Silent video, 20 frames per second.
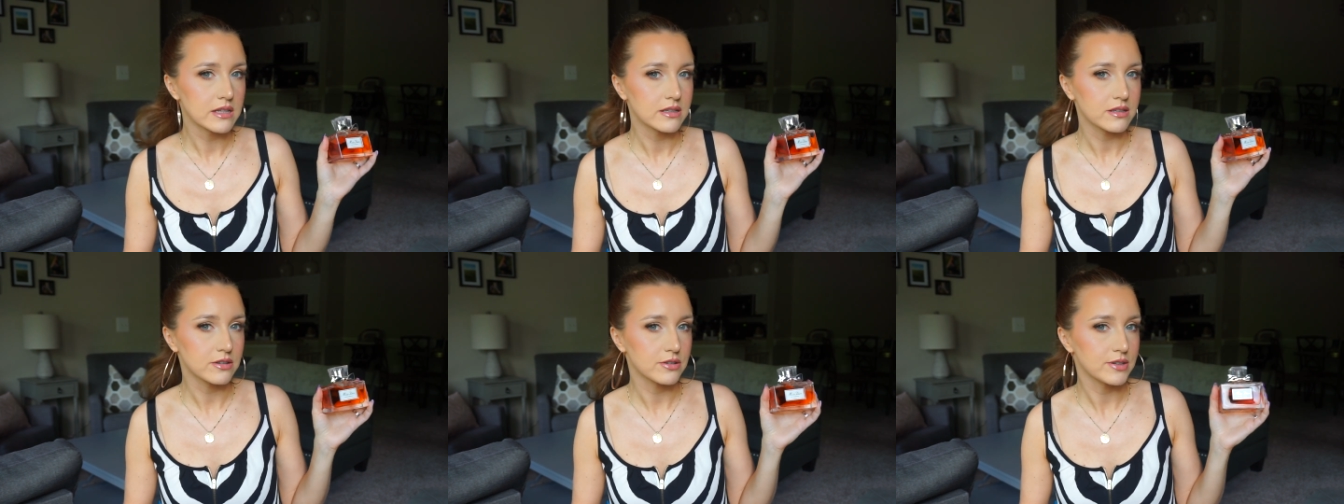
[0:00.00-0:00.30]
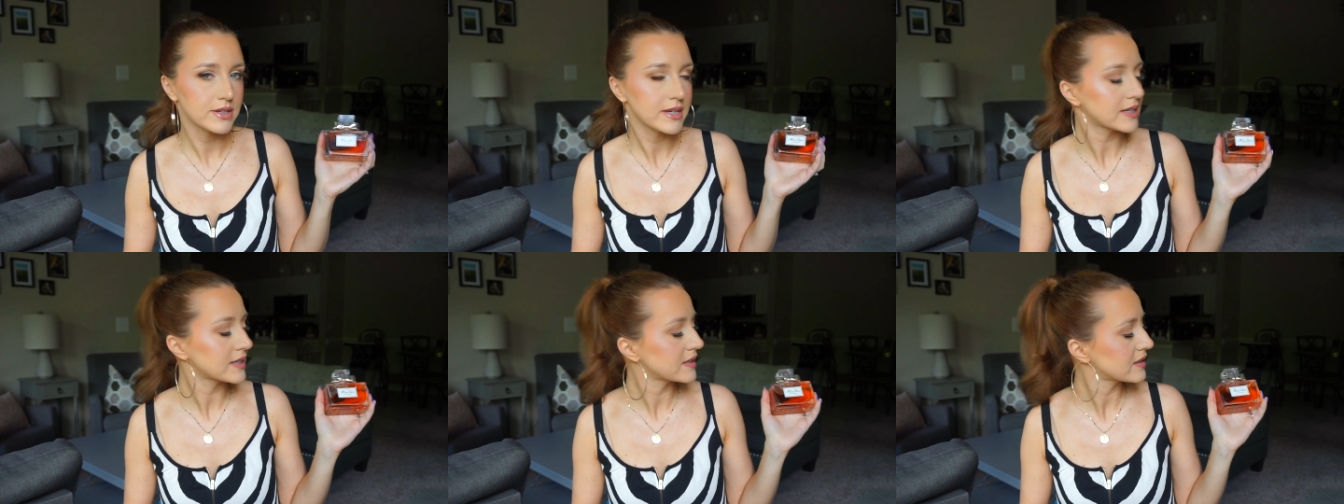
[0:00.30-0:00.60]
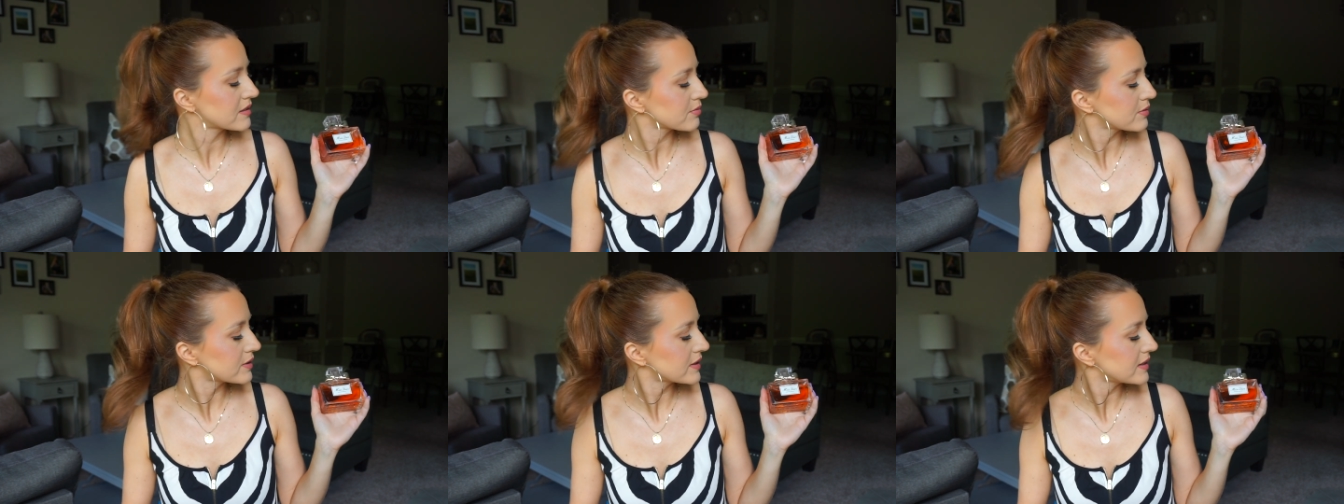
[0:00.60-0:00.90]
So yeah
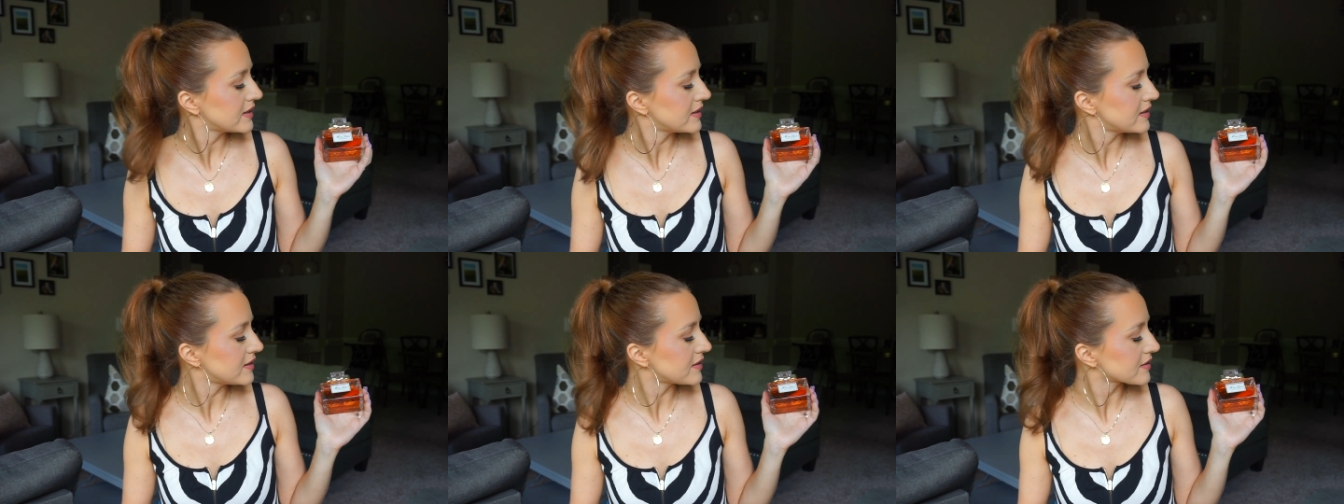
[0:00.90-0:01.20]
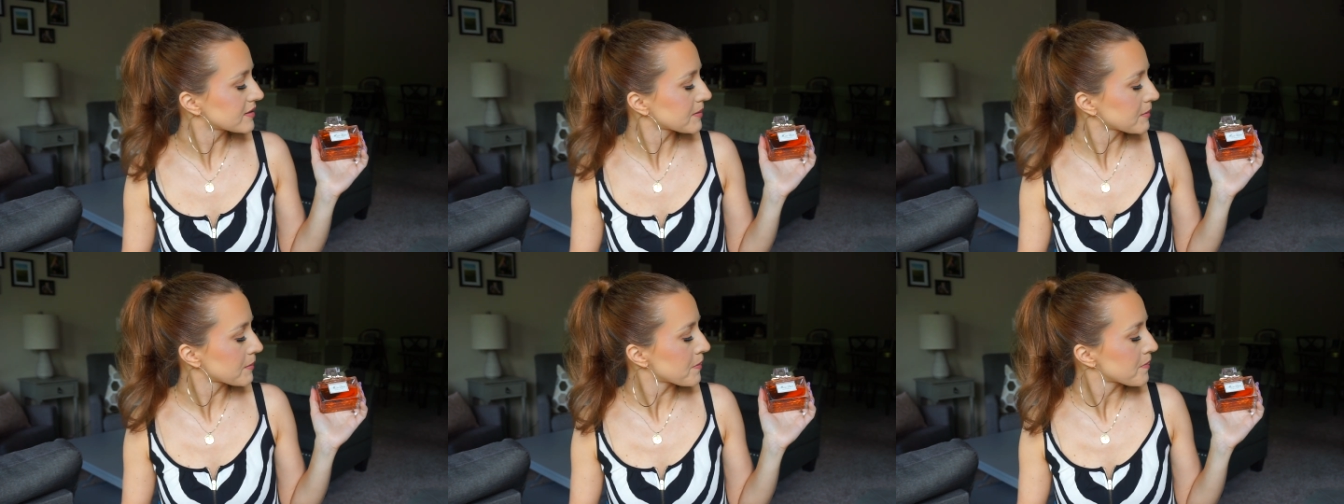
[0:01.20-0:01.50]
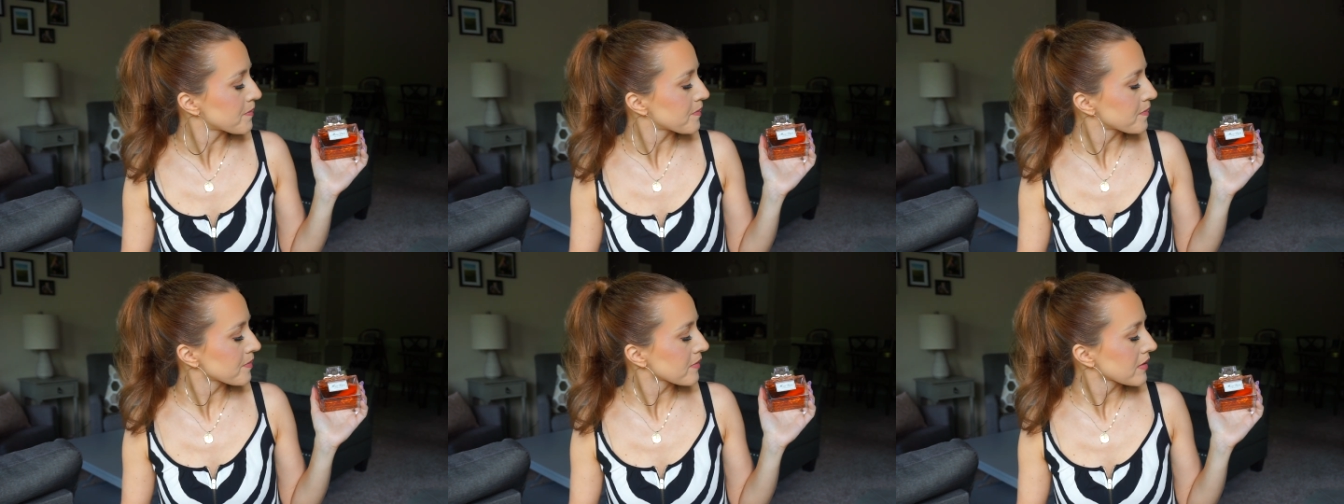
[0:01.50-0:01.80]
this one is
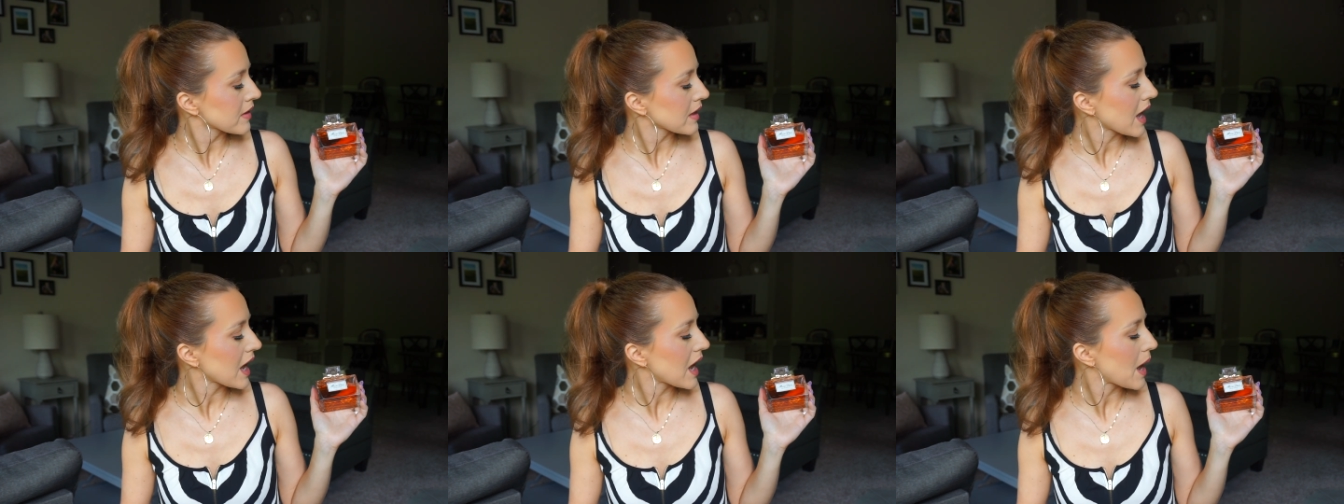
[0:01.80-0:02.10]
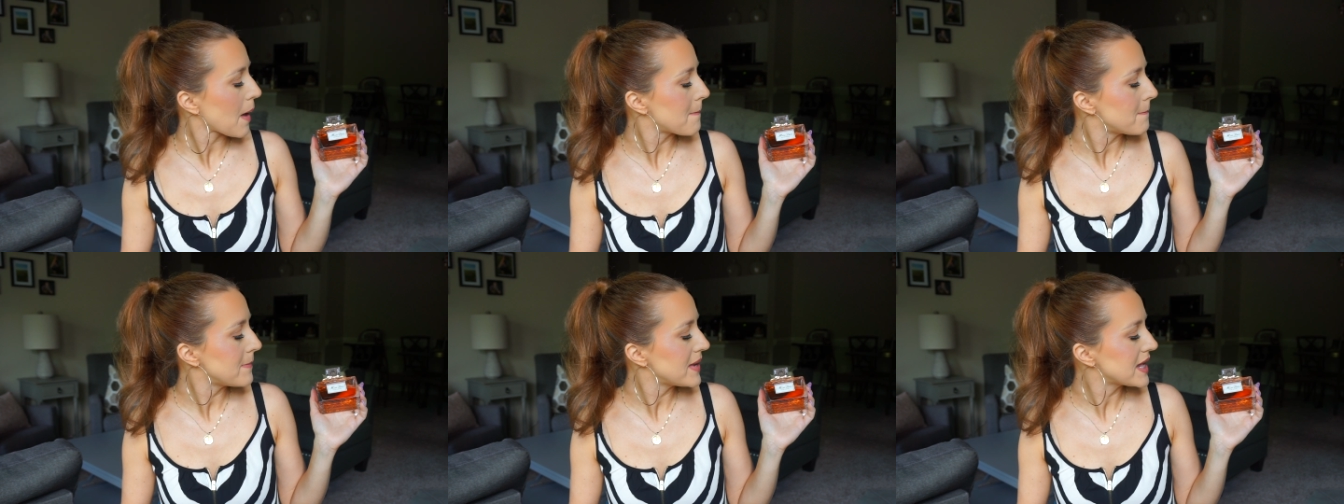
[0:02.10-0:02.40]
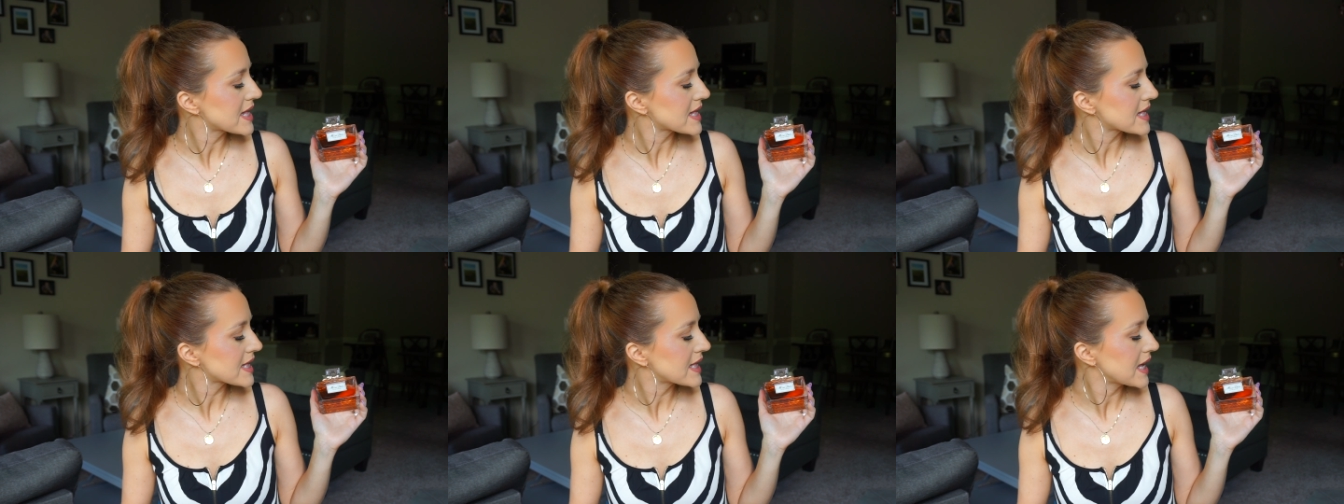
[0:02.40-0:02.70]
Miss